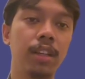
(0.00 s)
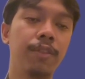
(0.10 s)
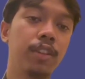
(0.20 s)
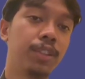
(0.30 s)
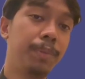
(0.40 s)

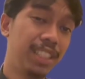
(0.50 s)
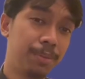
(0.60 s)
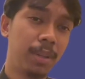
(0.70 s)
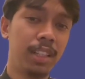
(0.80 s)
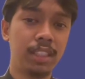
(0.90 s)
for
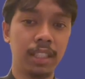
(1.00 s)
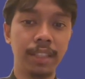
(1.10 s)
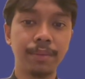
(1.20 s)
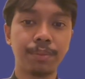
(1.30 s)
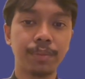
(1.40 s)
speech
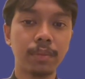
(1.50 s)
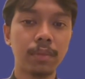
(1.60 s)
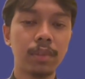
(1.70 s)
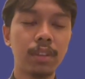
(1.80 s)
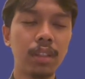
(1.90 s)
production,
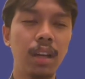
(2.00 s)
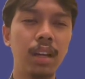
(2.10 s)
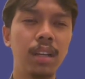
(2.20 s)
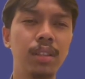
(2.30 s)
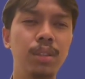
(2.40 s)

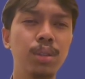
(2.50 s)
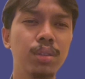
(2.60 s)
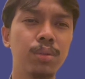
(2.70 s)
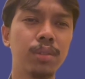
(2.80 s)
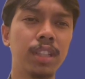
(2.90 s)

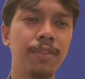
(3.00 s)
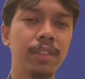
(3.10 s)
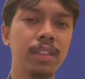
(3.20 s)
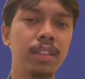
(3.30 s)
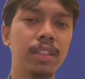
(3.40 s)
those who
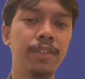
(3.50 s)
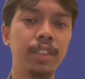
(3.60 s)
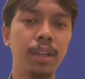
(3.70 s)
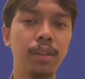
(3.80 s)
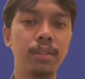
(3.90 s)
suffer this
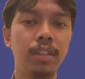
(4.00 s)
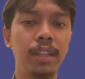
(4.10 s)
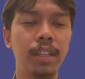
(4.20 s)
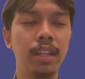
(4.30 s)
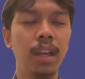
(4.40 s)
aphasia
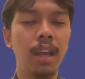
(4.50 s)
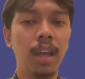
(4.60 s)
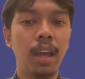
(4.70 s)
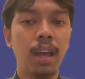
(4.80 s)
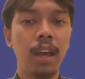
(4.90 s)
usually
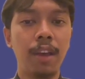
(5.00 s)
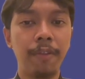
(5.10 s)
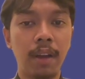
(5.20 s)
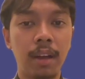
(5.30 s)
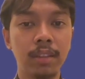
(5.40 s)
have
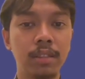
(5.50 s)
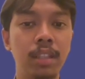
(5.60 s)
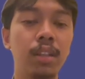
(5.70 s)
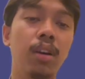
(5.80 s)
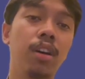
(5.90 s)

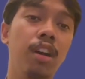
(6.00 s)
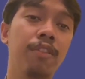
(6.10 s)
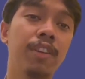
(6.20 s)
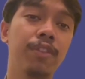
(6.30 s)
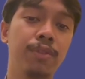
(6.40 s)
halting or
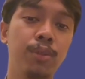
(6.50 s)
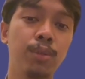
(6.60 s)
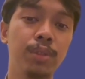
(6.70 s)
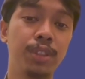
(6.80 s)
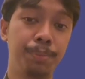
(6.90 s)

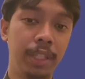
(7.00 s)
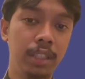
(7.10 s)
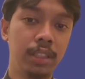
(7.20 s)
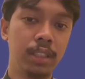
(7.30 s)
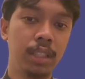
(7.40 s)
effortful
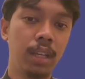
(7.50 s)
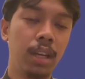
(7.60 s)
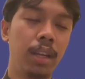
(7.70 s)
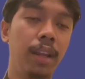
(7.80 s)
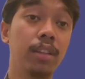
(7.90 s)
speech.
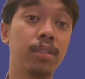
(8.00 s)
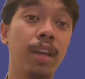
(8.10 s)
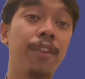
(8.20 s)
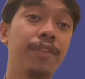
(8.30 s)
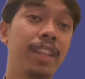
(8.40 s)
They also
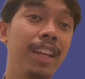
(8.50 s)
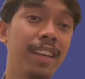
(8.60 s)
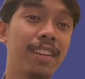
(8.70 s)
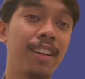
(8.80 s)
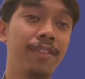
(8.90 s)
have
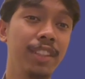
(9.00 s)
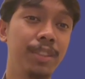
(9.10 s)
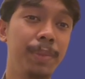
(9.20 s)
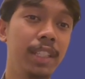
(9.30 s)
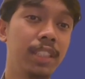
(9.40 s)
telegraphic
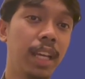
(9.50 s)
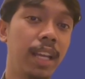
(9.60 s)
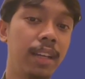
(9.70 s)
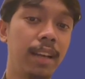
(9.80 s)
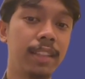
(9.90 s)
speech,
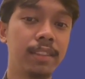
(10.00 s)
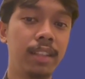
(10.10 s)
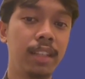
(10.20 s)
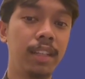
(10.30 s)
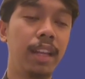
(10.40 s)
and
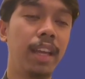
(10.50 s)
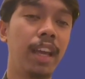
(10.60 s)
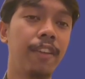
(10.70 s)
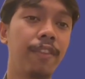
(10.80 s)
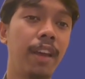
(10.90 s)
lastly they
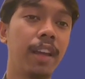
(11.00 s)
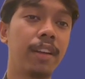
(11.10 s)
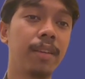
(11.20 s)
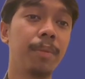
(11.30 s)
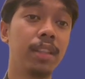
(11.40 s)
have
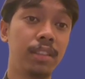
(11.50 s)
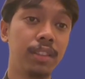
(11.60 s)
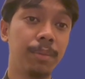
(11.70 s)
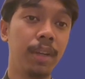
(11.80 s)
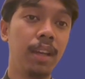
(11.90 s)

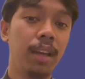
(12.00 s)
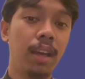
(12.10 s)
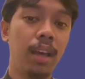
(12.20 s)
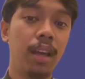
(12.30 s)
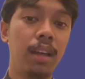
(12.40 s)
agrammatism.
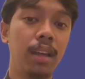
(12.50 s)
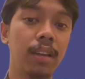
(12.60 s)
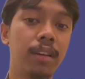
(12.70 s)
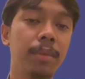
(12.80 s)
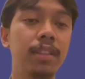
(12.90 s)

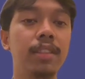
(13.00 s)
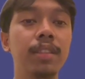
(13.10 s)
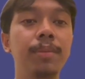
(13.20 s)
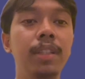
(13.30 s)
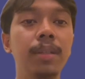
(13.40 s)

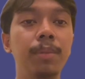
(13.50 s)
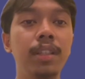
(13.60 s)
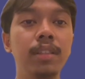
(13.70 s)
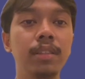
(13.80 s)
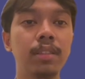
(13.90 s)
Agrammatism here
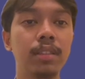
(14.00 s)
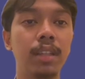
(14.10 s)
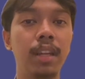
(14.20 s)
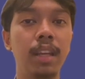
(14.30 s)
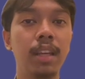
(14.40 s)
means
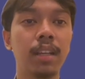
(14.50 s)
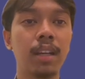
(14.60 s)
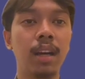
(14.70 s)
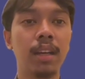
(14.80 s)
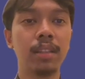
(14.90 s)
they
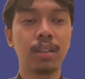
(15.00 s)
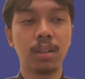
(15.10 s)
can't